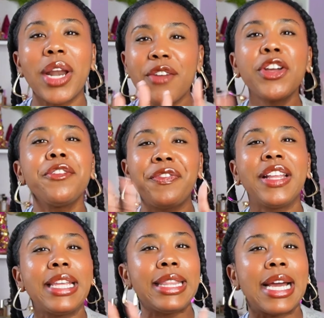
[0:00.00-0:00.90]
you're
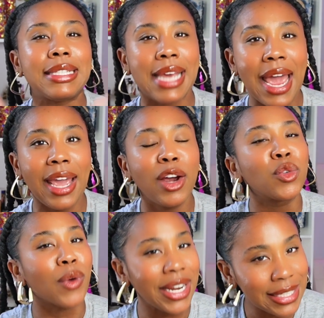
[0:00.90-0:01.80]
feeling that day,
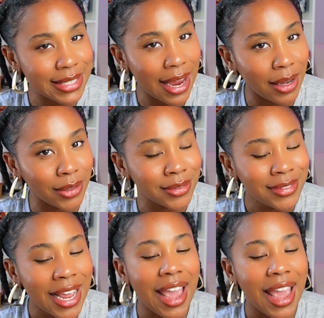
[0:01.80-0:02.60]
write it down